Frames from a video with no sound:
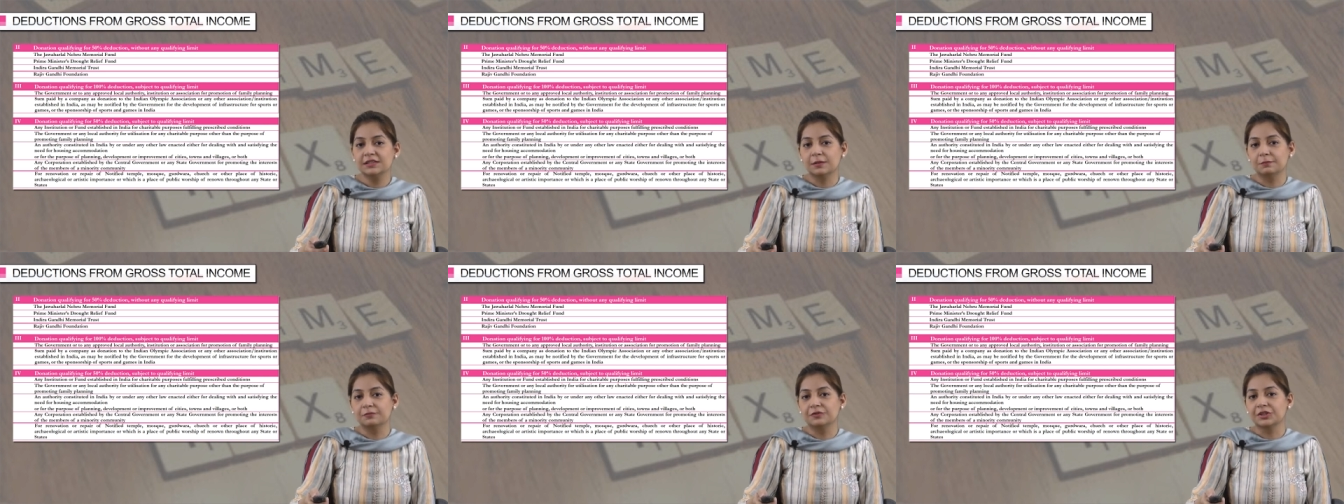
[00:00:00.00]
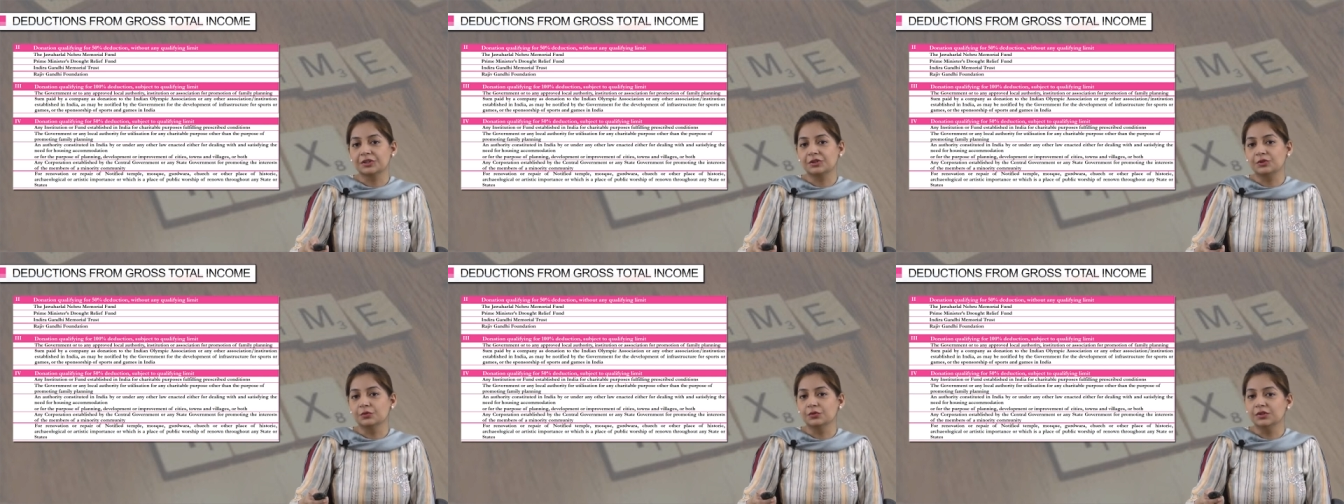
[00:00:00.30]

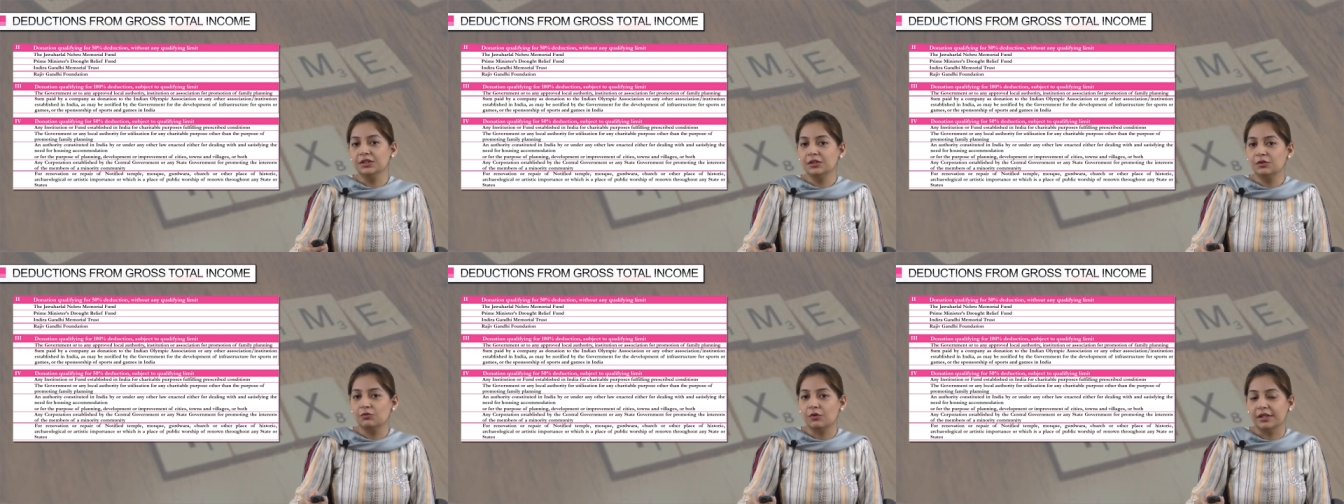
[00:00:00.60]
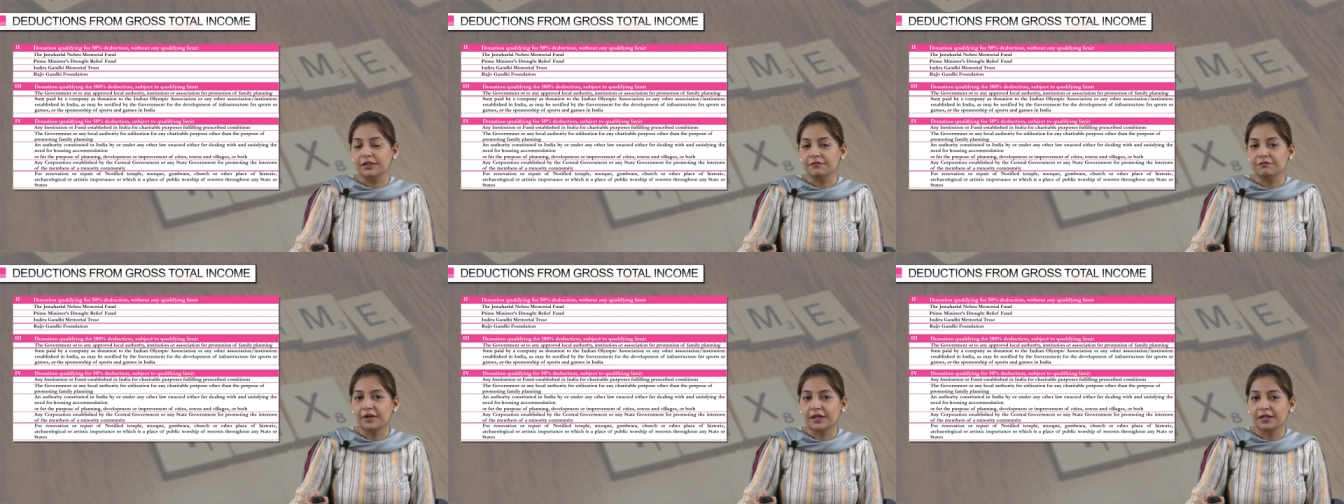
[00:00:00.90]
subject to the
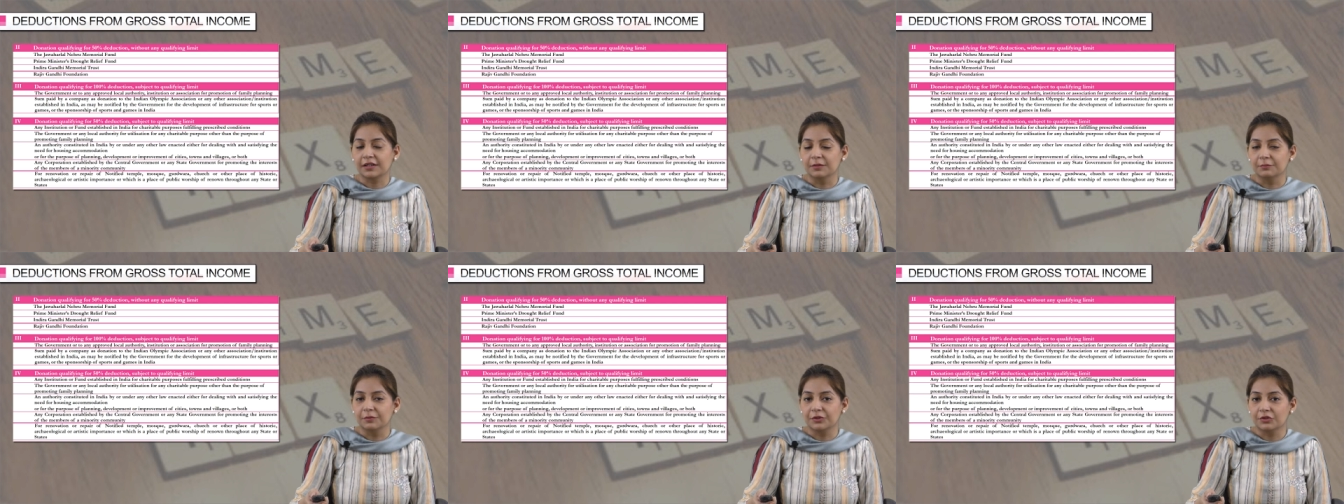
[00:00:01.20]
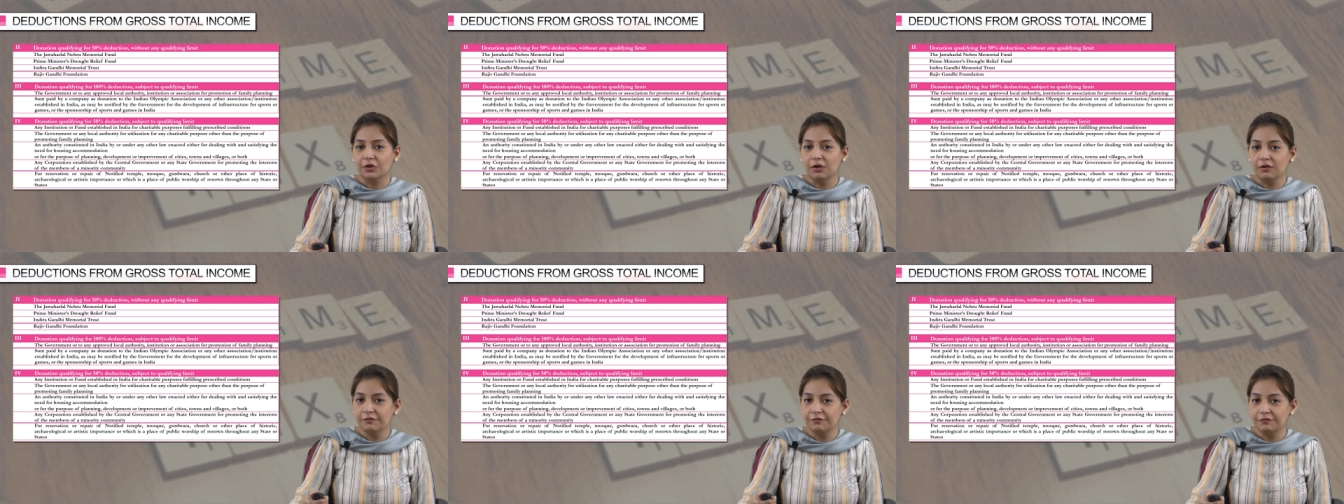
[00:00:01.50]
qualifying
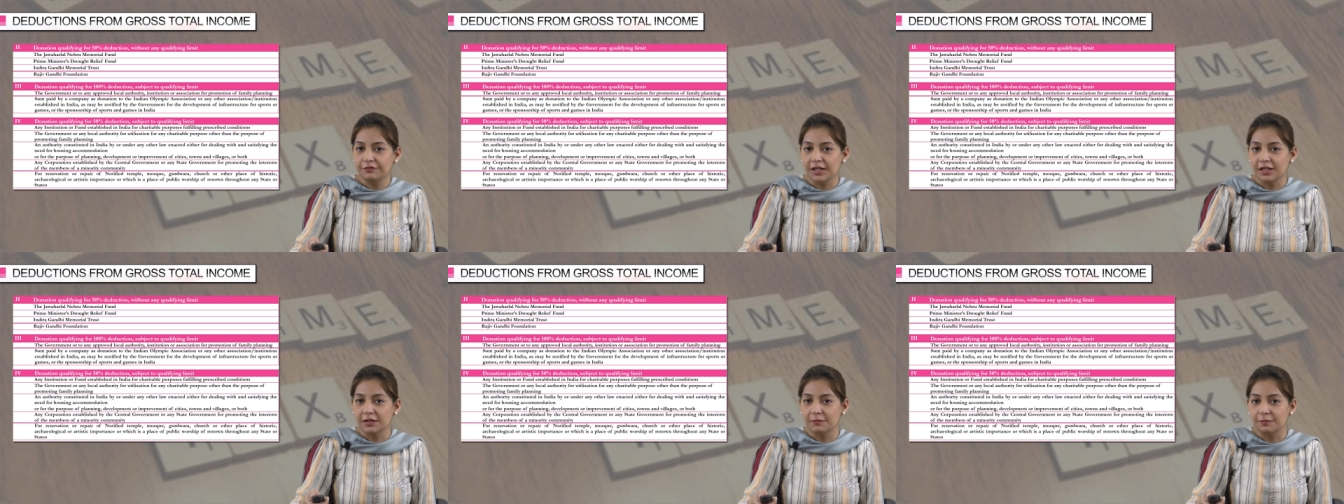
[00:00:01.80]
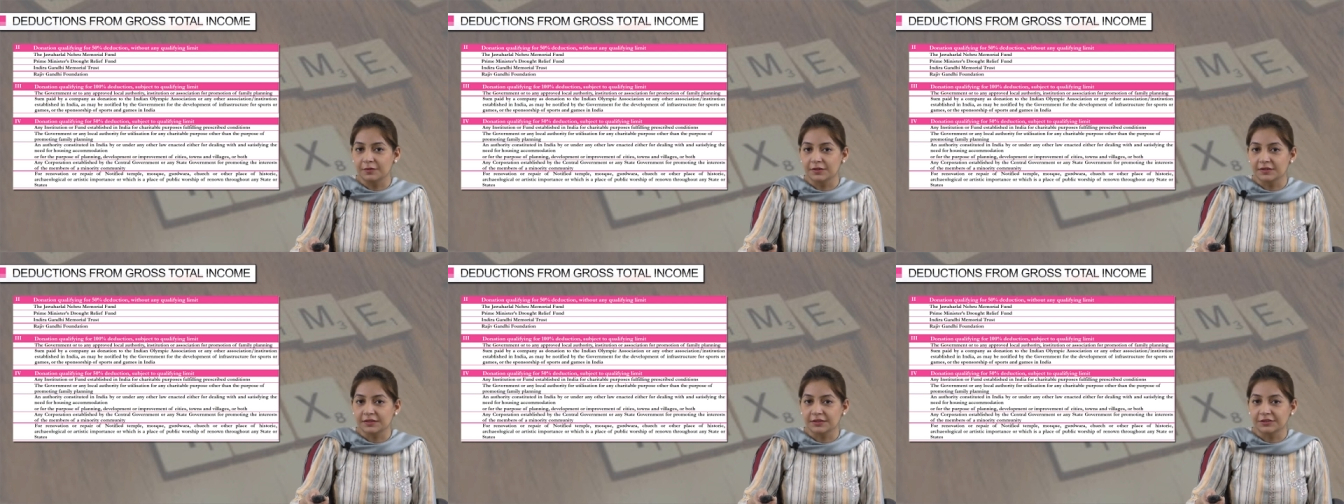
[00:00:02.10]
limit of
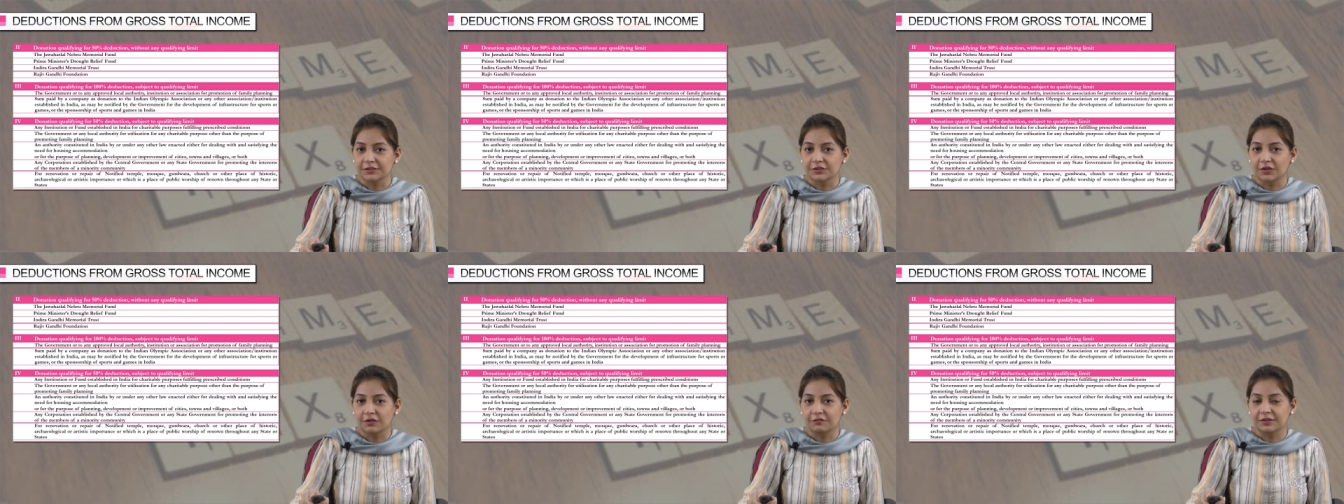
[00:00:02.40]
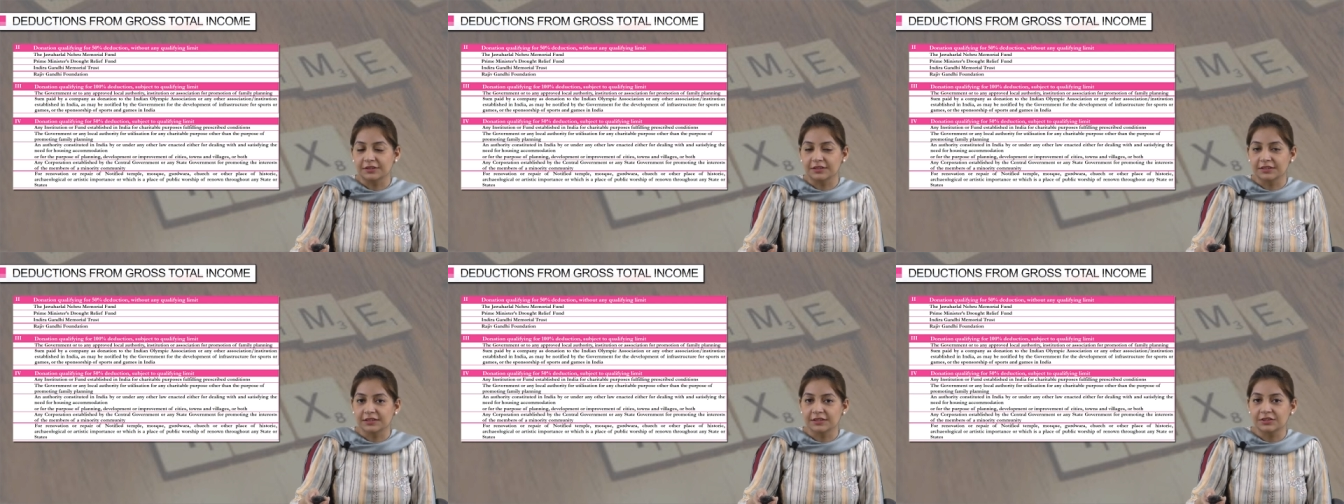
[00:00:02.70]
10%
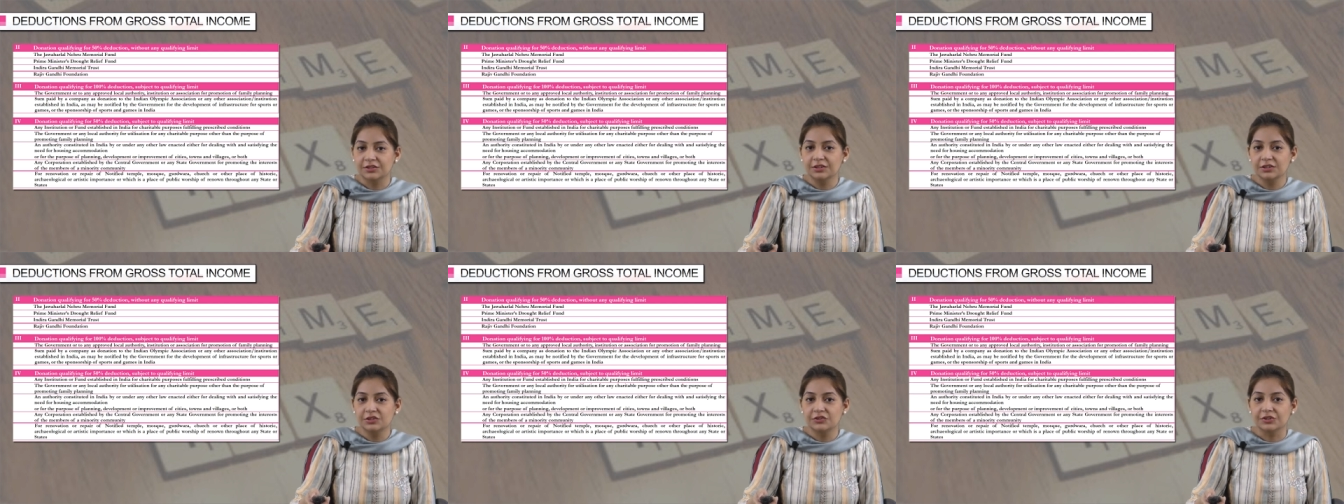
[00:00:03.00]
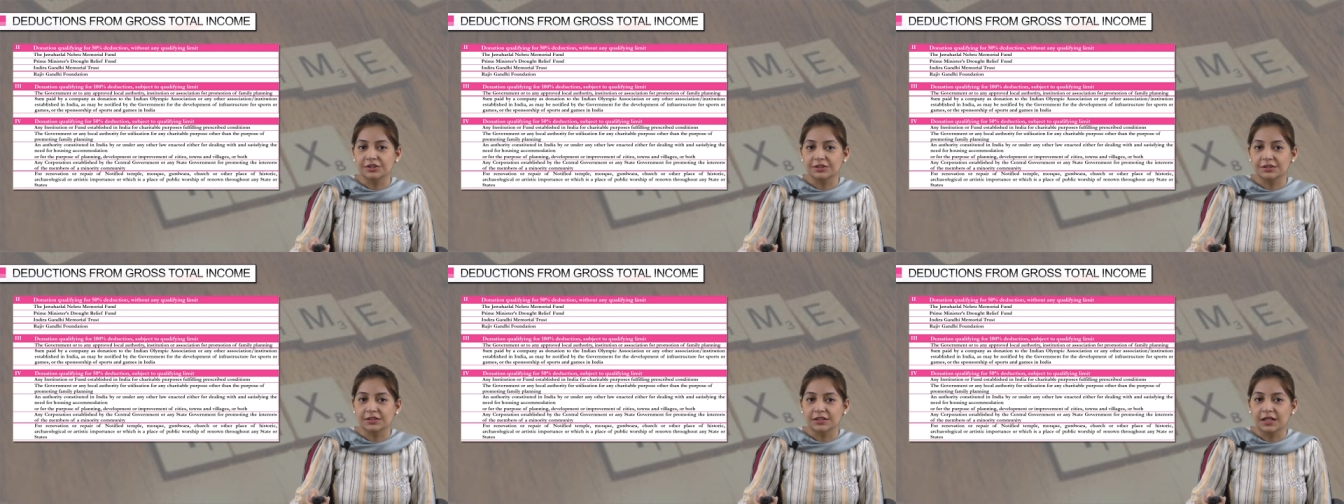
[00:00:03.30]
of adjusted
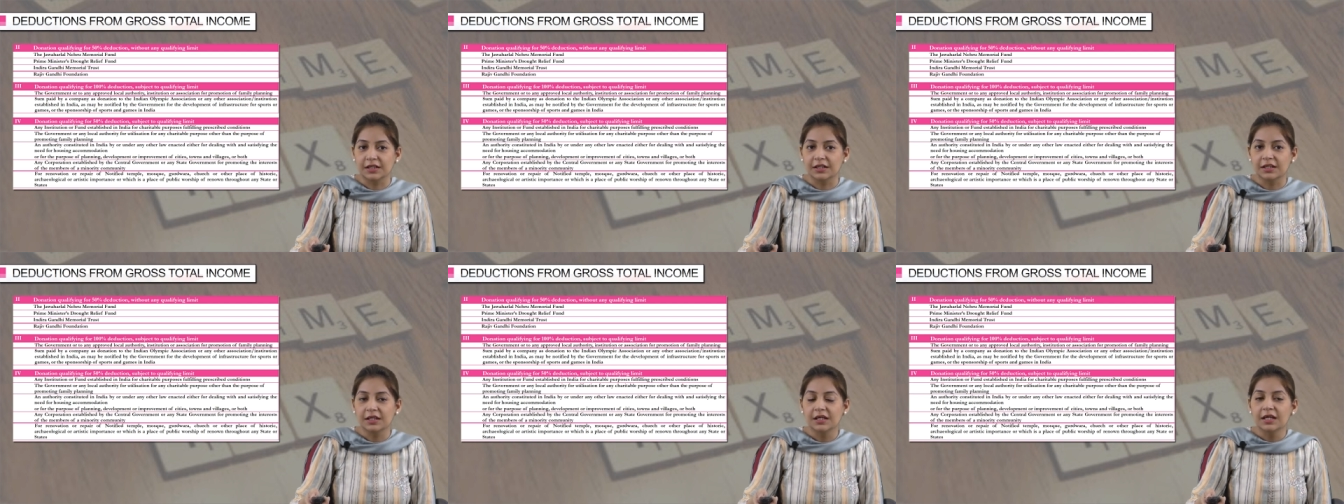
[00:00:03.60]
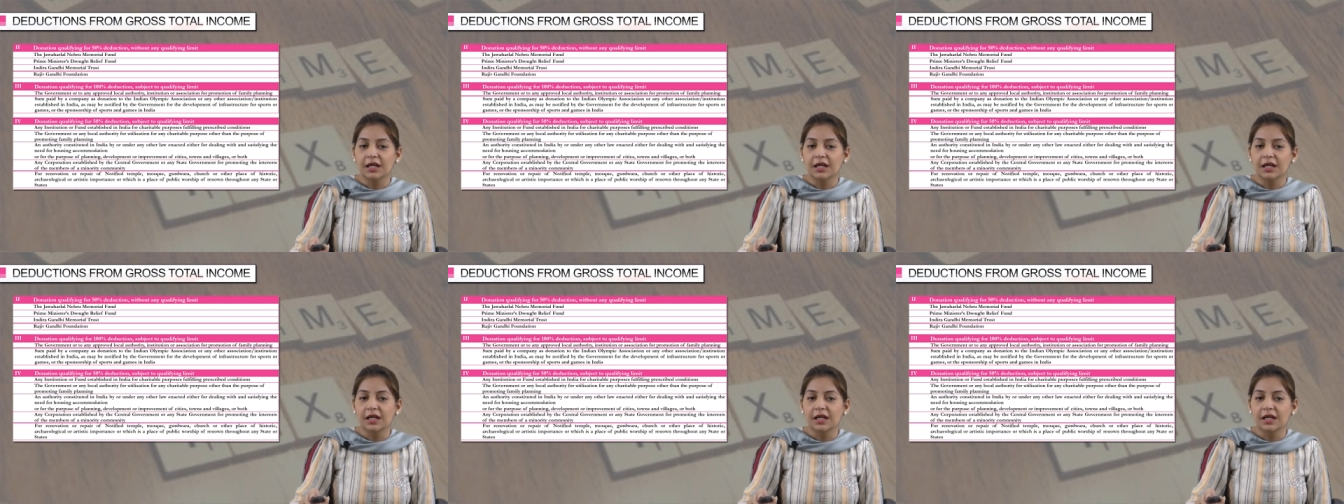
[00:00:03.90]
GTI.